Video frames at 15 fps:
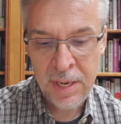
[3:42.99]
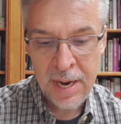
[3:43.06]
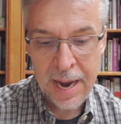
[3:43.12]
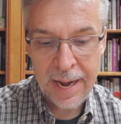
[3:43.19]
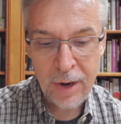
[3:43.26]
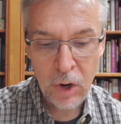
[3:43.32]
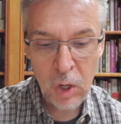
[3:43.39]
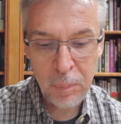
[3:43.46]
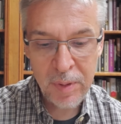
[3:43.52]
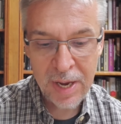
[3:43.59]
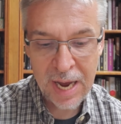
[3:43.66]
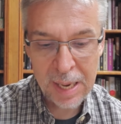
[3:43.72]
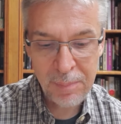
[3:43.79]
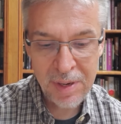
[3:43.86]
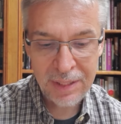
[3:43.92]
And I heard
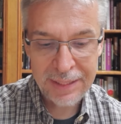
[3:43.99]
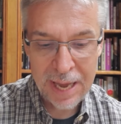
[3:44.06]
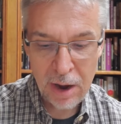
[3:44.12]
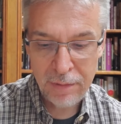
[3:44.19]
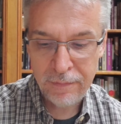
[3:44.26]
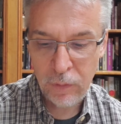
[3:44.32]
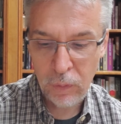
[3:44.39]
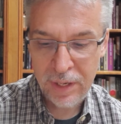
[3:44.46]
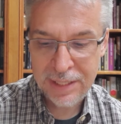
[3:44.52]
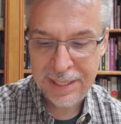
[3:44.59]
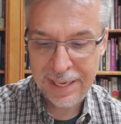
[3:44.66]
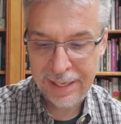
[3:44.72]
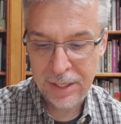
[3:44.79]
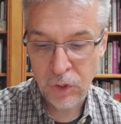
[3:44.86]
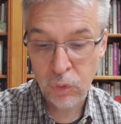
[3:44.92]
behind me a loud voice
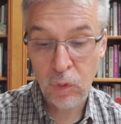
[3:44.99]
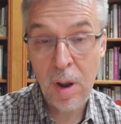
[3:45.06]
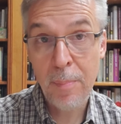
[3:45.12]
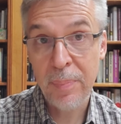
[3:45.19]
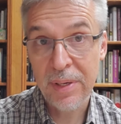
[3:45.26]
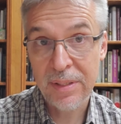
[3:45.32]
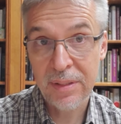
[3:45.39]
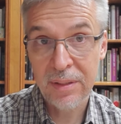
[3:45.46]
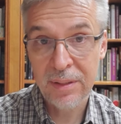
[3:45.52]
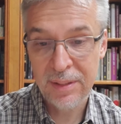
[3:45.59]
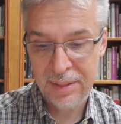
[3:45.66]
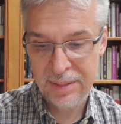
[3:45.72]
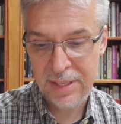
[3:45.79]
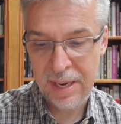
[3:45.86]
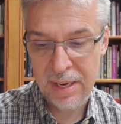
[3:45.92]
like a trumpet
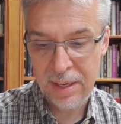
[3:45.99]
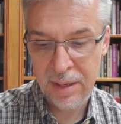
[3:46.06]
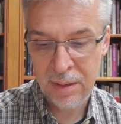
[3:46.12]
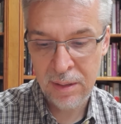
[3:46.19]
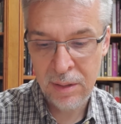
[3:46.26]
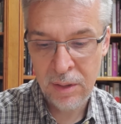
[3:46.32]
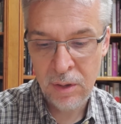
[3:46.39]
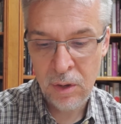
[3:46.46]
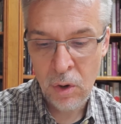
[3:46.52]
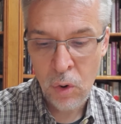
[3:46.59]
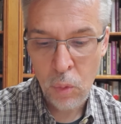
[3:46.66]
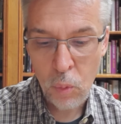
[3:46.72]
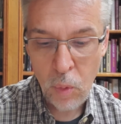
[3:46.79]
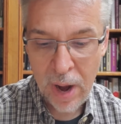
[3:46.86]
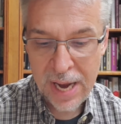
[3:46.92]
saying,
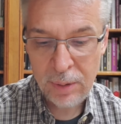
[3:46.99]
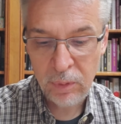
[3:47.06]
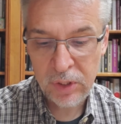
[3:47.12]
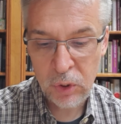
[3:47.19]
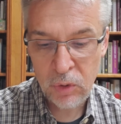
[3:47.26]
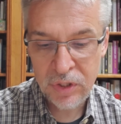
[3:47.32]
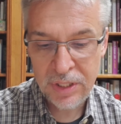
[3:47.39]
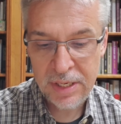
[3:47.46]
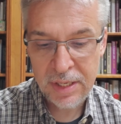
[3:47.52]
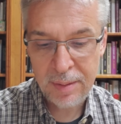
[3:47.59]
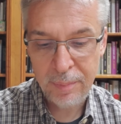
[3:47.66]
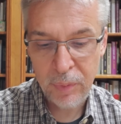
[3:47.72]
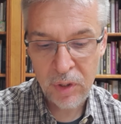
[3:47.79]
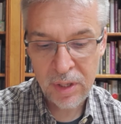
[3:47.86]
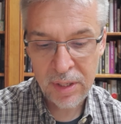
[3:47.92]
Write what you see in a
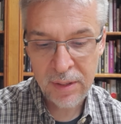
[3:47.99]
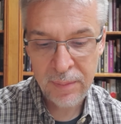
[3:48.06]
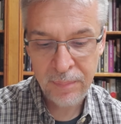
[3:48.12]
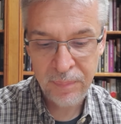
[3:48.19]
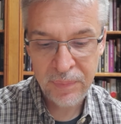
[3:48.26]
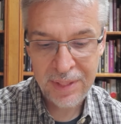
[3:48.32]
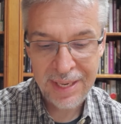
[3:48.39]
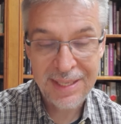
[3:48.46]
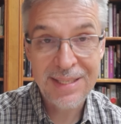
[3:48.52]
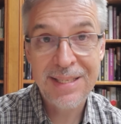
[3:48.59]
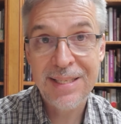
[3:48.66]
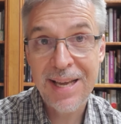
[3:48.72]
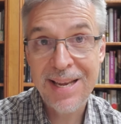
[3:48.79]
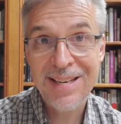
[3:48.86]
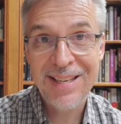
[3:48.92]
book and
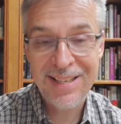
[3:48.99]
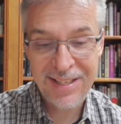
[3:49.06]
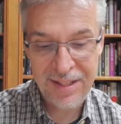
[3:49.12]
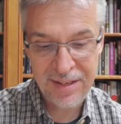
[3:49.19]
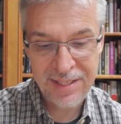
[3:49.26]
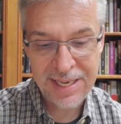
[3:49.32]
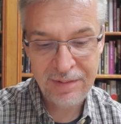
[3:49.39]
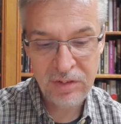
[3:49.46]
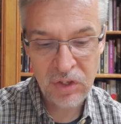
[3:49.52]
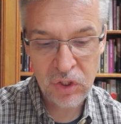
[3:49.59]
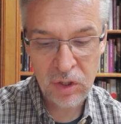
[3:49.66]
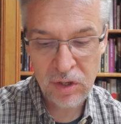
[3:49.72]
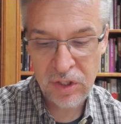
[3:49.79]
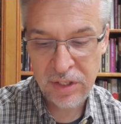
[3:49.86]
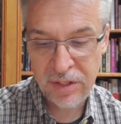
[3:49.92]
send it to the seven
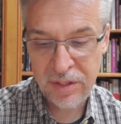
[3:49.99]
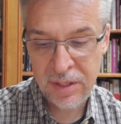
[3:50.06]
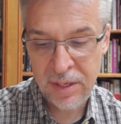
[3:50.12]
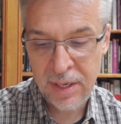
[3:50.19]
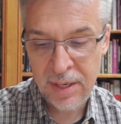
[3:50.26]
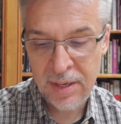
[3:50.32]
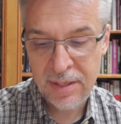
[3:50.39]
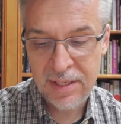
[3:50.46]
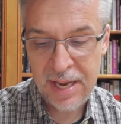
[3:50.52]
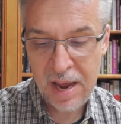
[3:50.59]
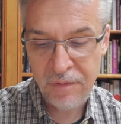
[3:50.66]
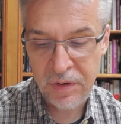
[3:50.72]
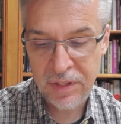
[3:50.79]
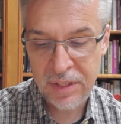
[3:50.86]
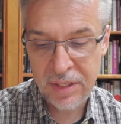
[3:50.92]
churches, to
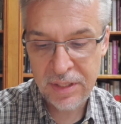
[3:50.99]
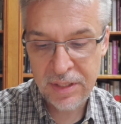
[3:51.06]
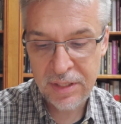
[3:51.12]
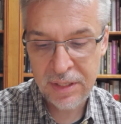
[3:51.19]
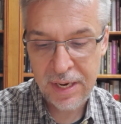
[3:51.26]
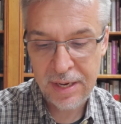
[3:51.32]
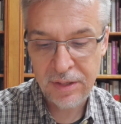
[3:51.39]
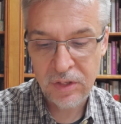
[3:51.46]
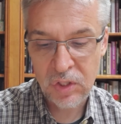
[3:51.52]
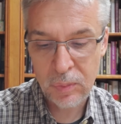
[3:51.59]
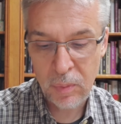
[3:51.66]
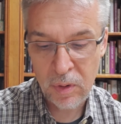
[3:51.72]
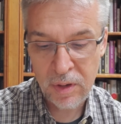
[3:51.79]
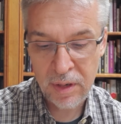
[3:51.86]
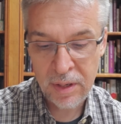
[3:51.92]
Ephesus, and to
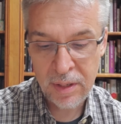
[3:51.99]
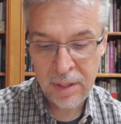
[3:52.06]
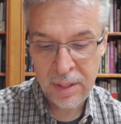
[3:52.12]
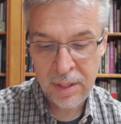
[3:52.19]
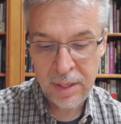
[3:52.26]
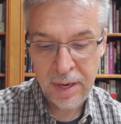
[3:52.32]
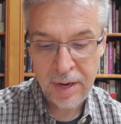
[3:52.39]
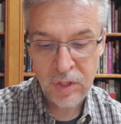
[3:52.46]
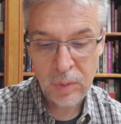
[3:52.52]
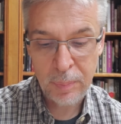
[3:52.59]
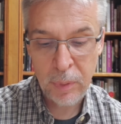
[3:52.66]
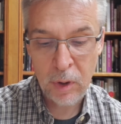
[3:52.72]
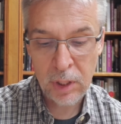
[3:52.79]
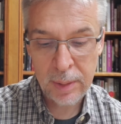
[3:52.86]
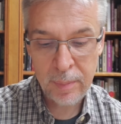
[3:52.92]
Smyrna, and to
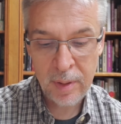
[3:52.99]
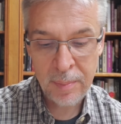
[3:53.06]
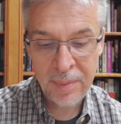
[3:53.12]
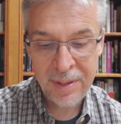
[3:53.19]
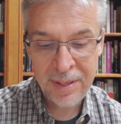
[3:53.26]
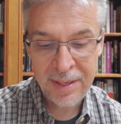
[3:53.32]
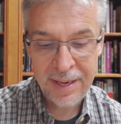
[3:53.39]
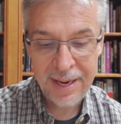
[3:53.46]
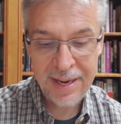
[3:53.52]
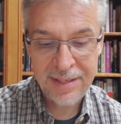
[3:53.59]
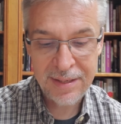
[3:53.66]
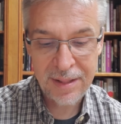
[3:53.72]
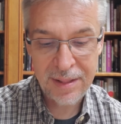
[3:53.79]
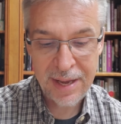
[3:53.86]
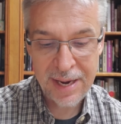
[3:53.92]
Pergamum, and
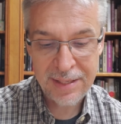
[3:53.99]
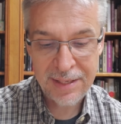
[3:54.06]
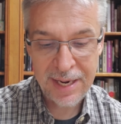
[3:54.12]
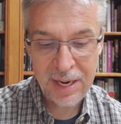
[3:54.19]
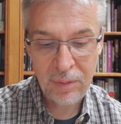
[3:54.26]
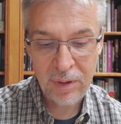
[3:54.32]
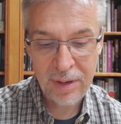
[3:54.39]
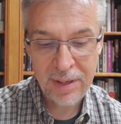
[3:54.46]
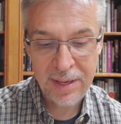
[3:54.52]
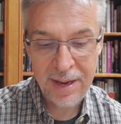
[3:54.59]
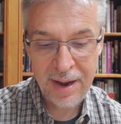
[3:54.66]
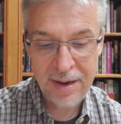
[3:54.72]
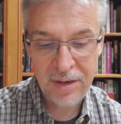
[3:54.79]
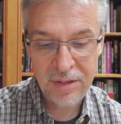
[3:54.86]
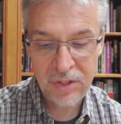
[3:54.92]
to Thyatira,
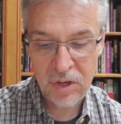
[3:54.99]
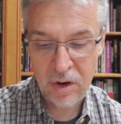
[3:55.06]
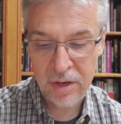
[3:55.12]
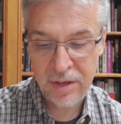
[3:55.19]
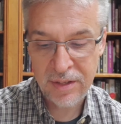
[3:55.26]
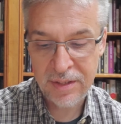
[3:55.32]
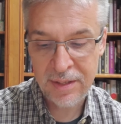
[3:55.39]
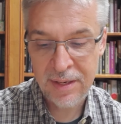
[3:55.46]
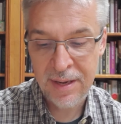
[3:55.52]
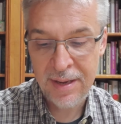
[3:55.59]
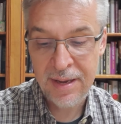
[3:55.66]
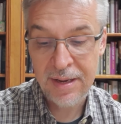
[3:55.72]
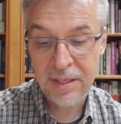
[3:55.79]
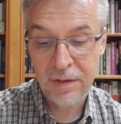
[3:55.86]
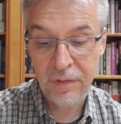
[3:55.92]
and to Sardis,
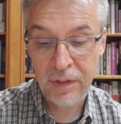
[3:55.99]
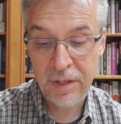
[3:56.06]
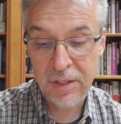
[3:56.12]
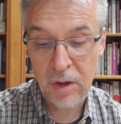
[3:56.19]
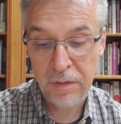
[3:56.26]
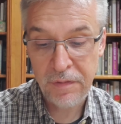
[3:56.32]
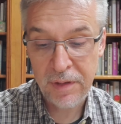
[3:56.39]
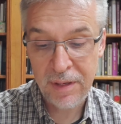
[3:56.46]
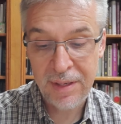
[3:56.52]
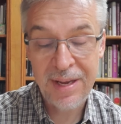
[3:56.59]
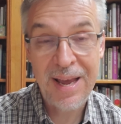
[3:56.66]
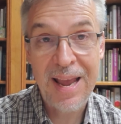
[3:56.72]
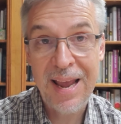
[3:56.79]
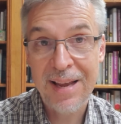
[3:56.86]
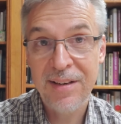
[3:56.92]
to Philadelphia,
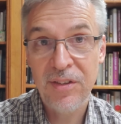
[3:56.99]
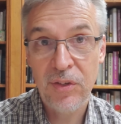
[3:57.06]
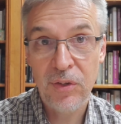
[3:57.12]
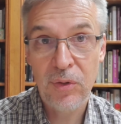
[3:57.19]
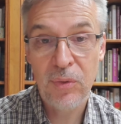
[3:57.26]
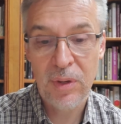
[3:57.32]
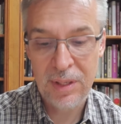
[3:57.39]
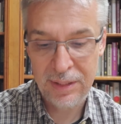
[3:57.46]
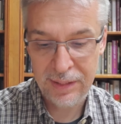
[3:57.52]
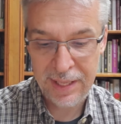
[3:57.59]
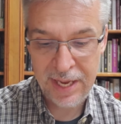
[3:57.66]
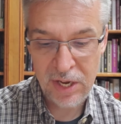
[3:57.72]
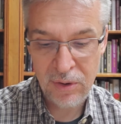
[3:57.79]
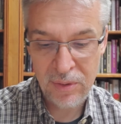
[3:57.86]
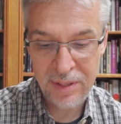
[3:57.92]
and to
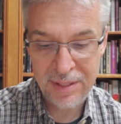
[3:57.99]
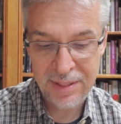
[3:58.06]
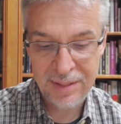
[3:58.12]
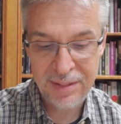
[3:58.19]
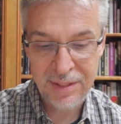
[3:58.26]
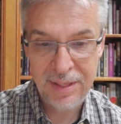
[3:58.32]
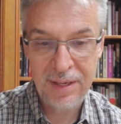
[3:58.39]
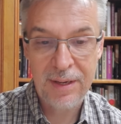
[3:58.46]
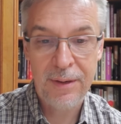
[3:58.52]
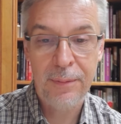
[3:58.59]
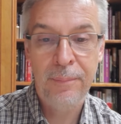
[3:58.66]
Laodicea.